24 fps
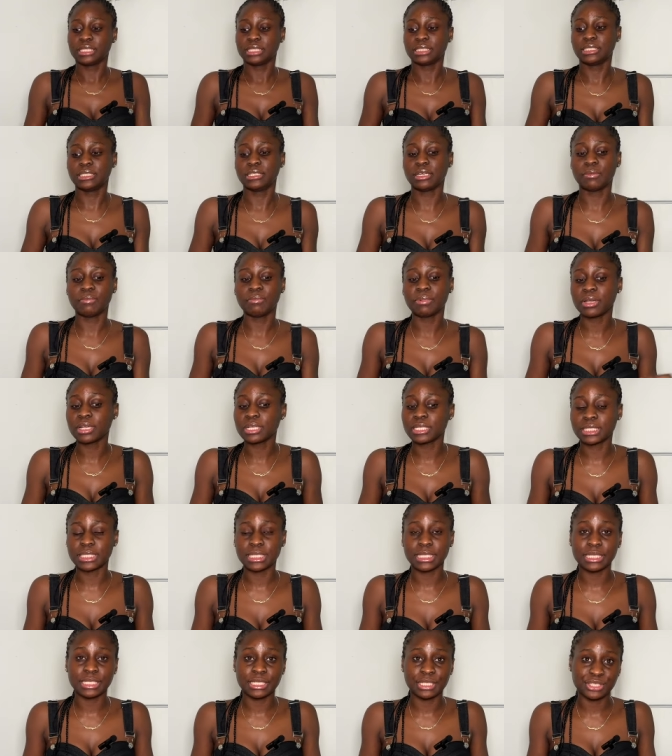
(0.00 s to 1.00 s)
The
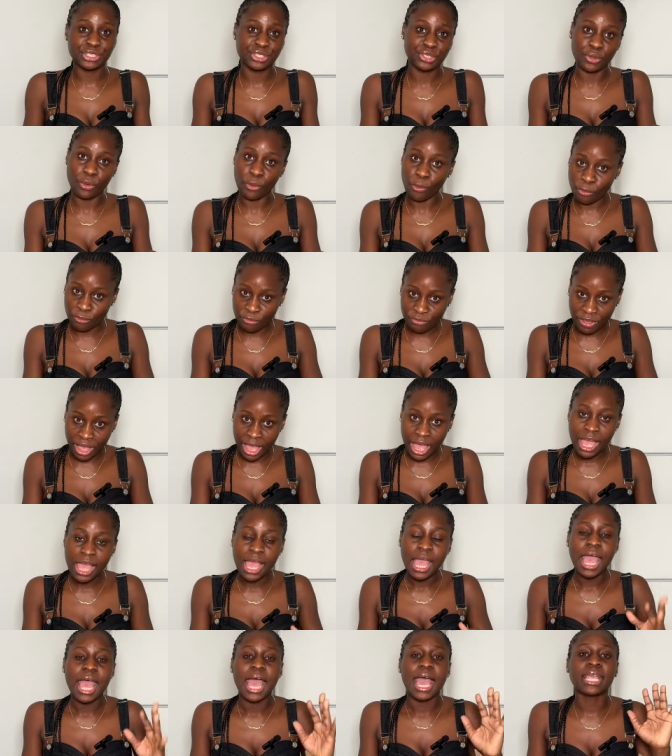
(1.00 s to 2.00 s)
unboxing is over.
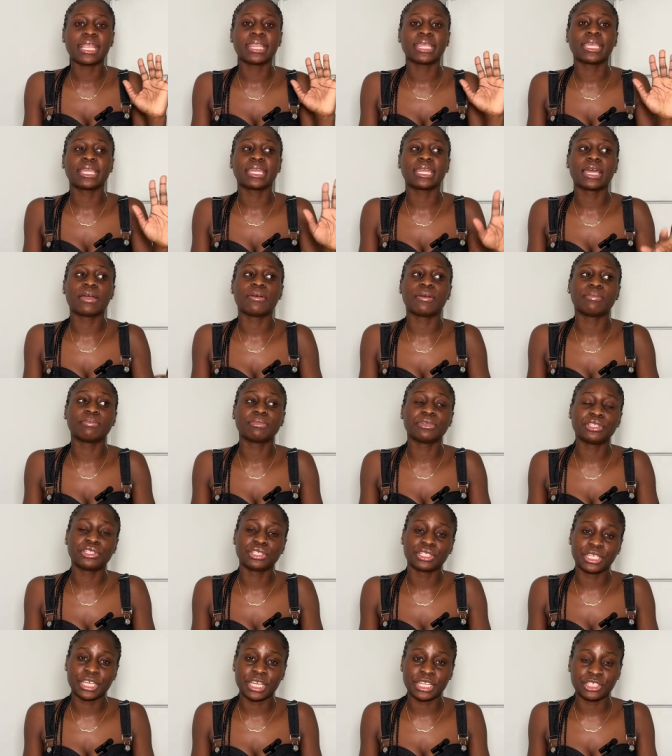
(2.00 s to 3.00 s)
I think now I'm going to
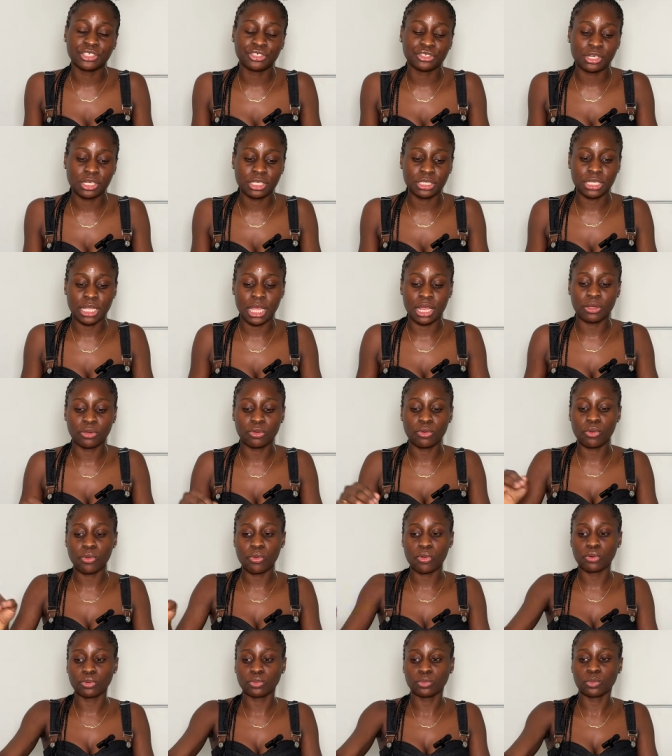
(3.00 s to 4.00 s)
get dressed and
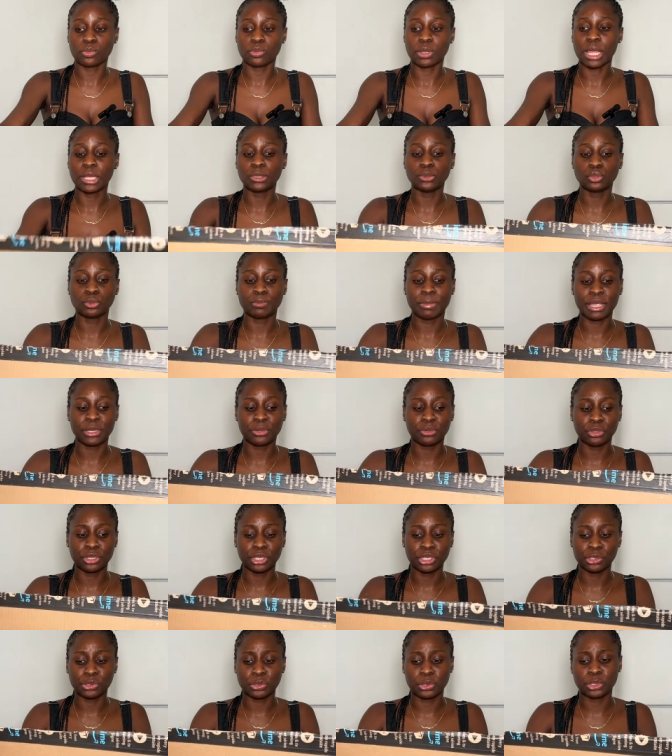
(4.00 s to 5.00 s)
go and do my
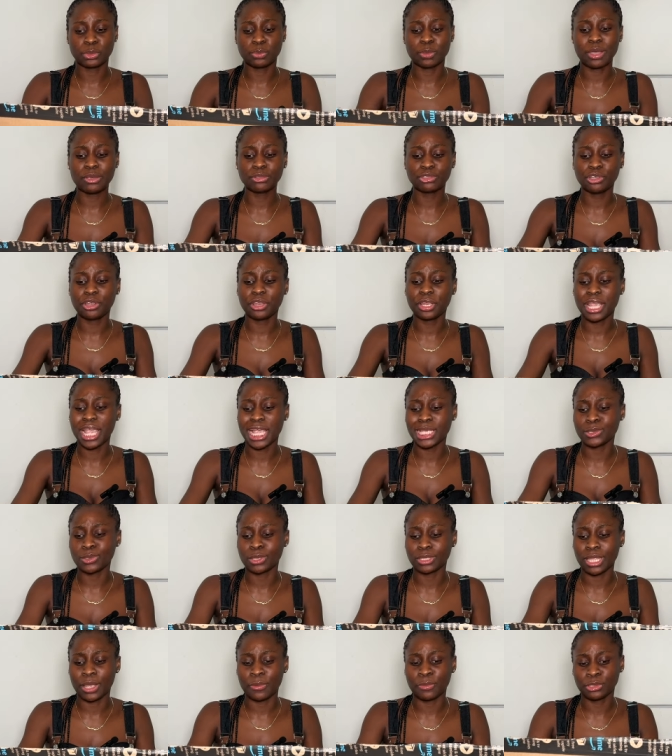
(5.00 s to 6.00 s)
donations. But I'll show you guys
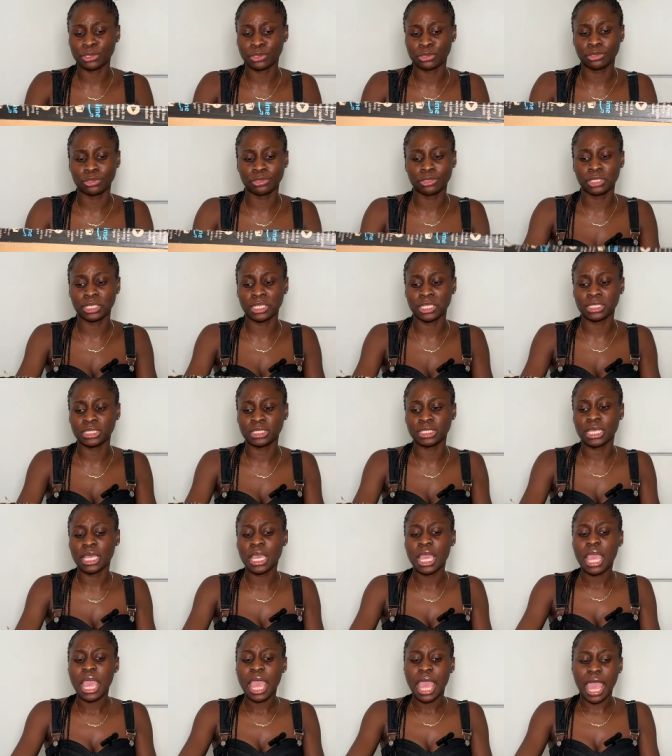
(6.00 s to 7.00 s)
what I want to donate.
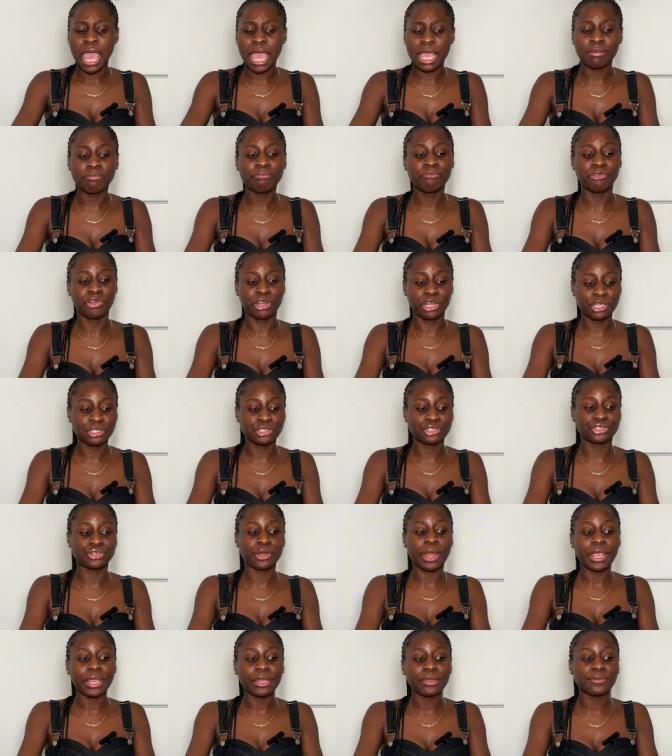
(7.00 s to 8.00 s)
I'm really
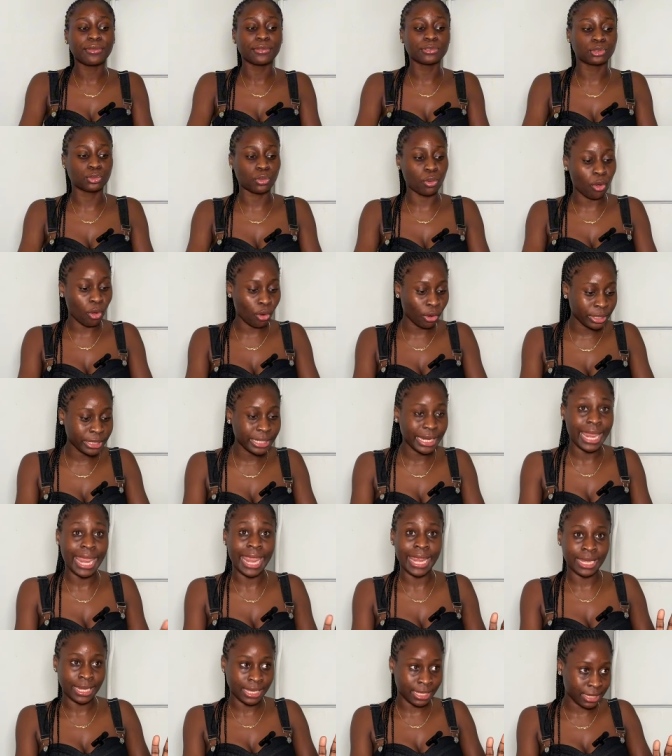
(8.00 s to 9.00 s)
trying not to order
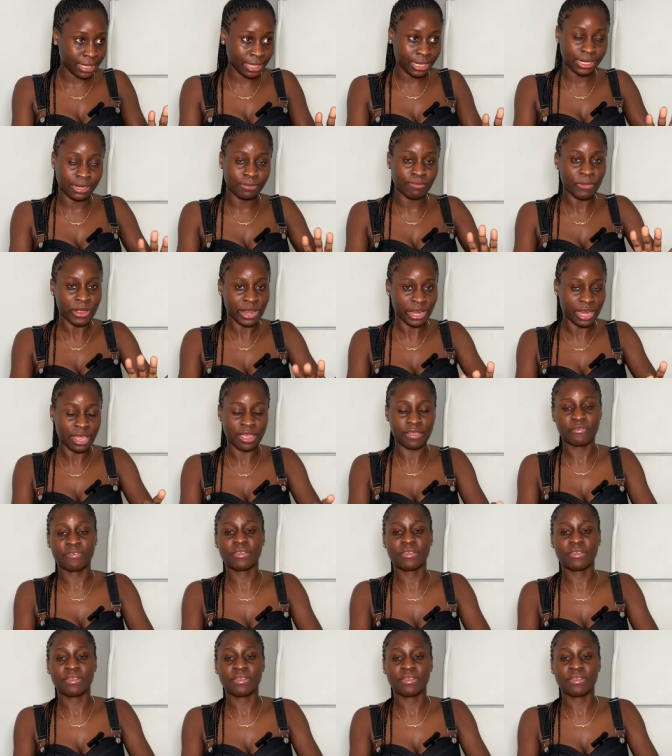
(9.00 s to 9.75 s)
anything in my life.